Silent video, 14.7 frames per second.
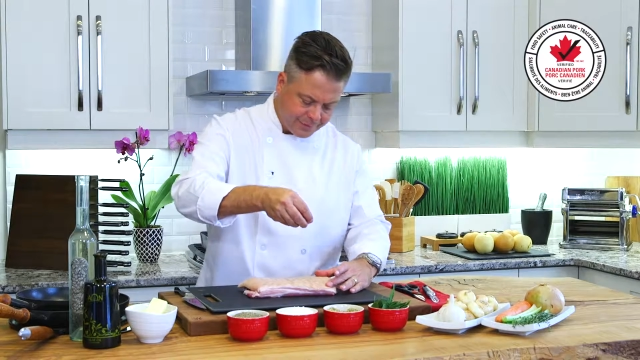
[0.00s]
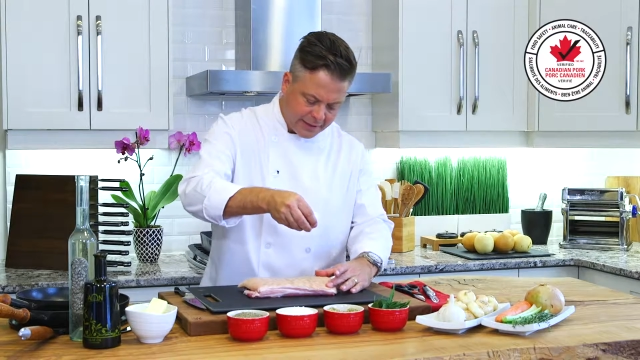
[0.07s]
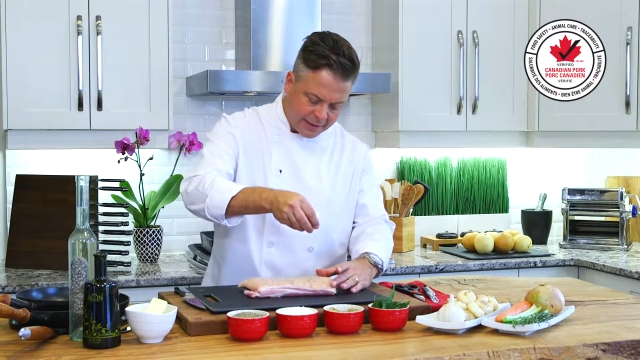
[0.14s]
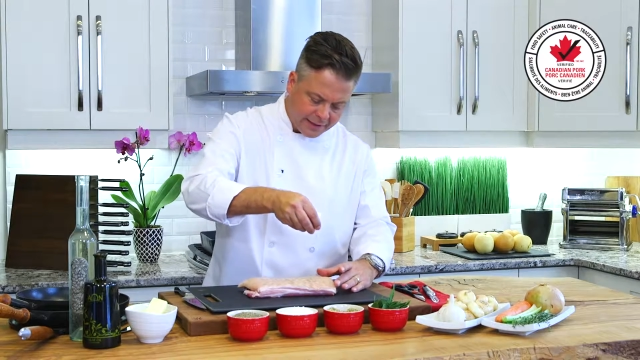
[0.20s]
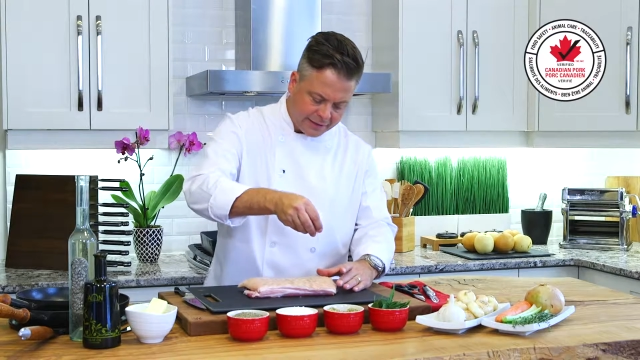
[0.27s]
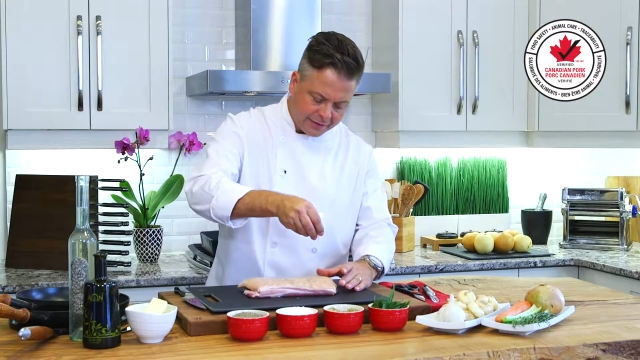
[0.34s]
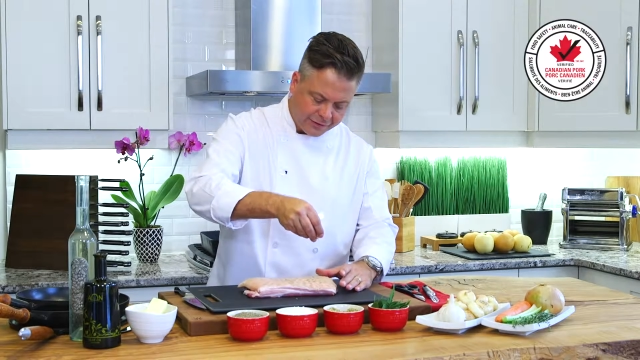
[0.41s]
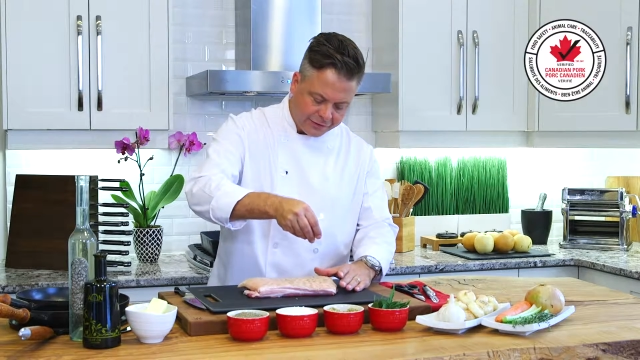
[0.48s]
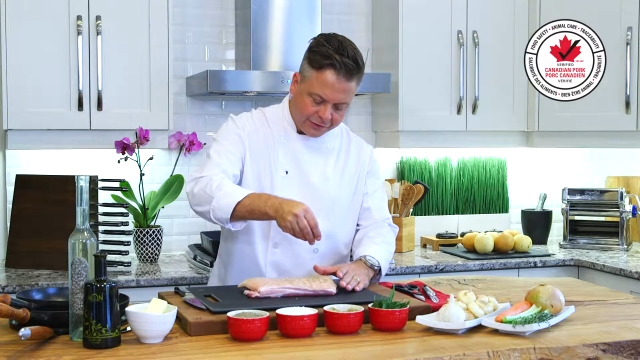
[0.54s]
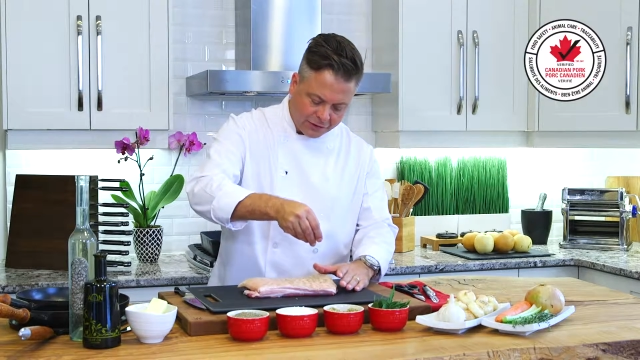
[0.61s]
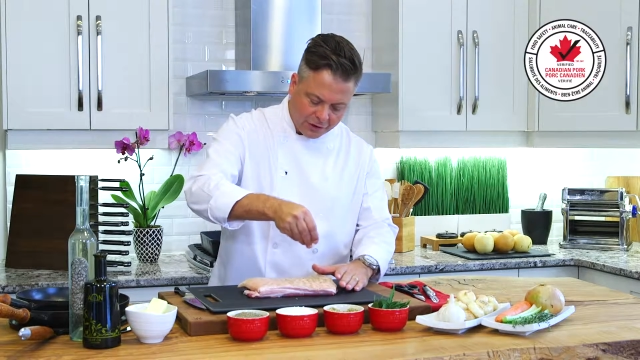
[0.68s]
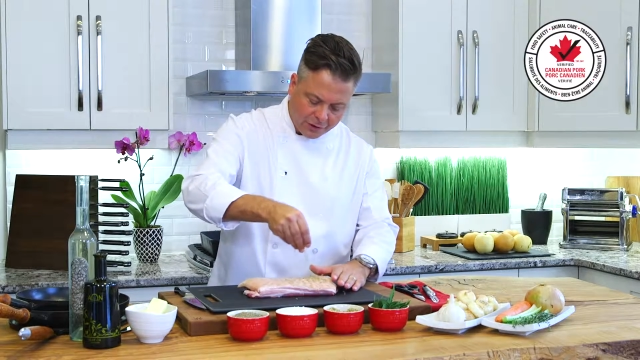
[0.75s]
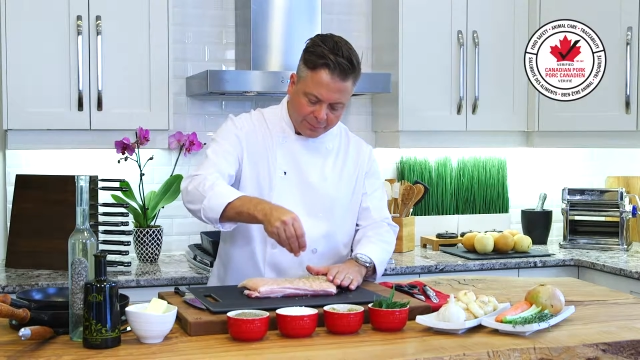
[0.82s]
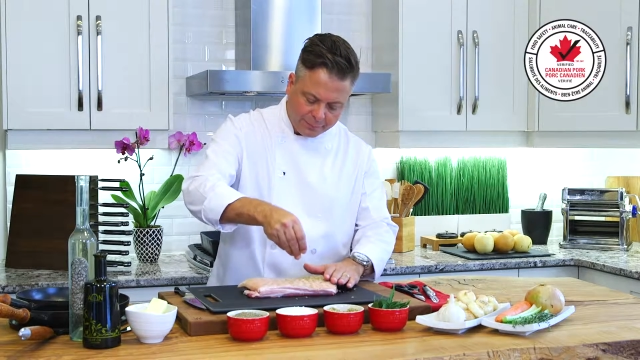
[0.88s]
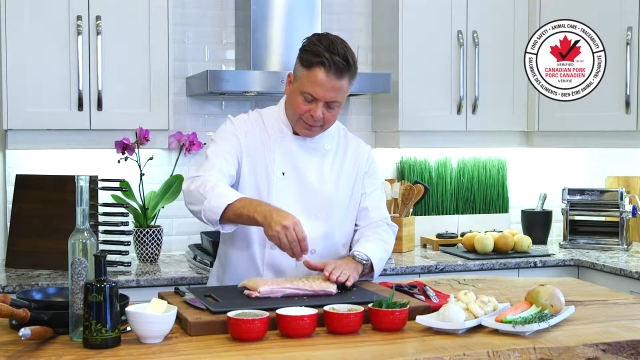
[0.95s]
I'm going to
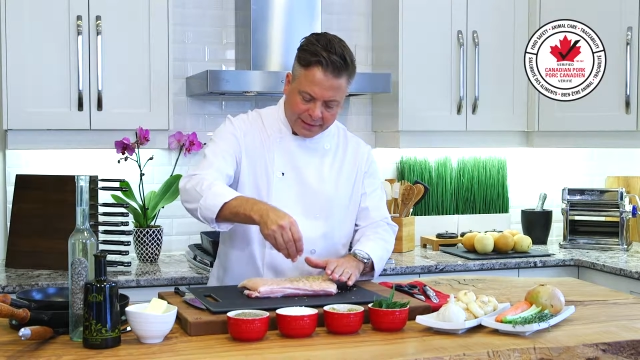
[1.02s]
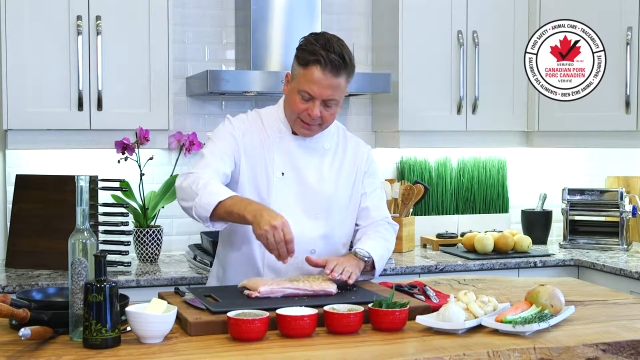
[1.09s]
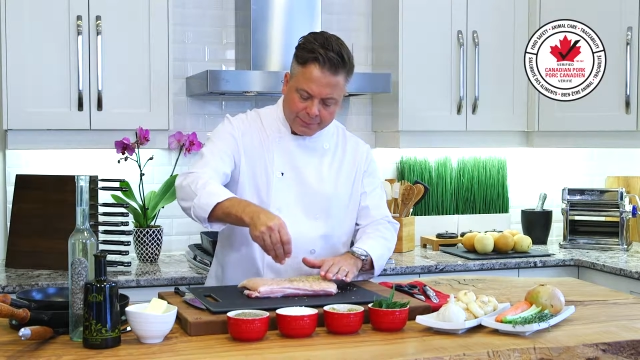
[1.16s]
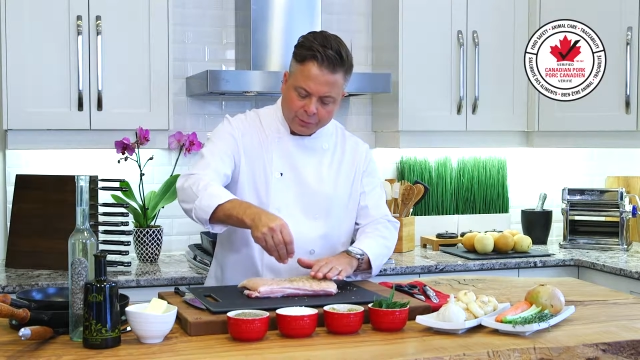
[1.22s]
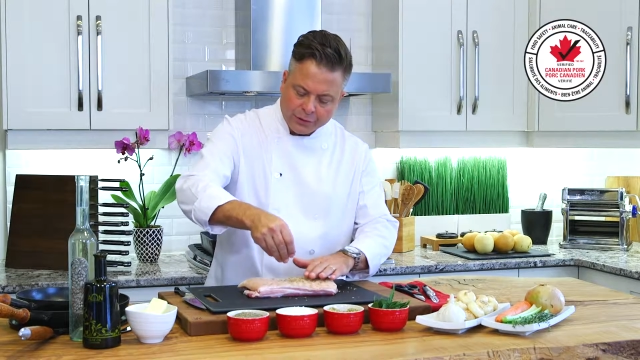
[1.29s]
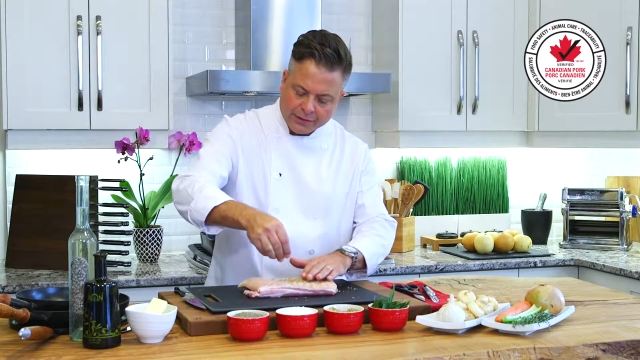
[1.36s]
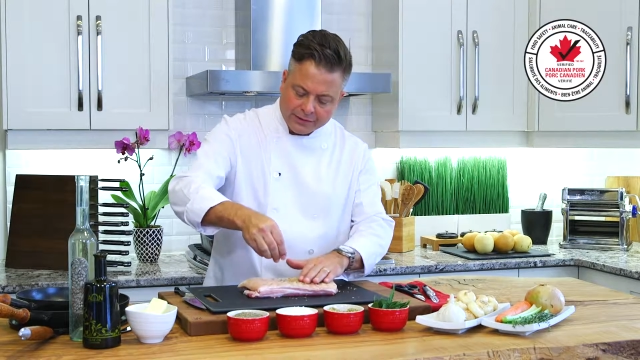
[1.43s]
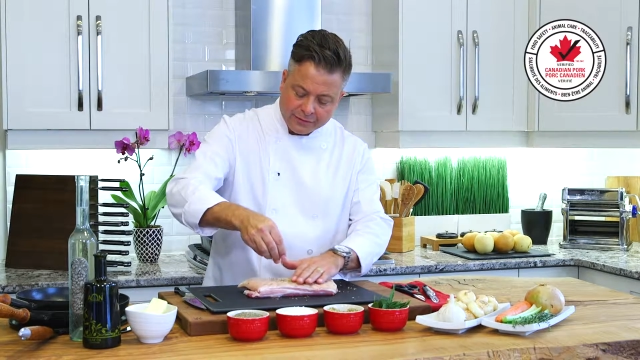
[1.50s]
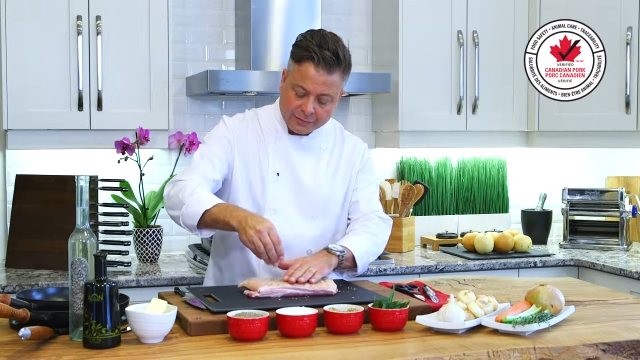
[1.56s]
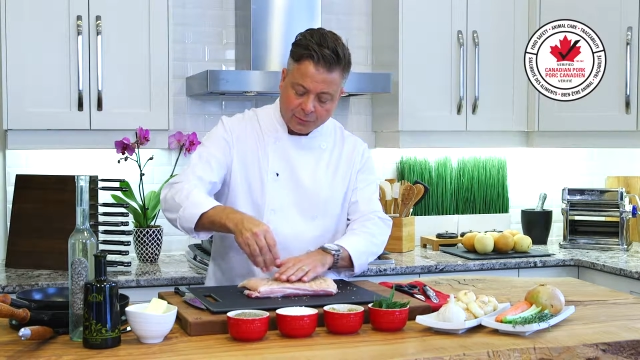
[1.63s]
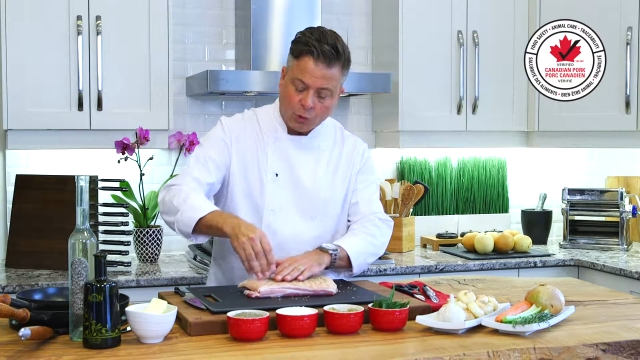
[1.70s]
start by putting some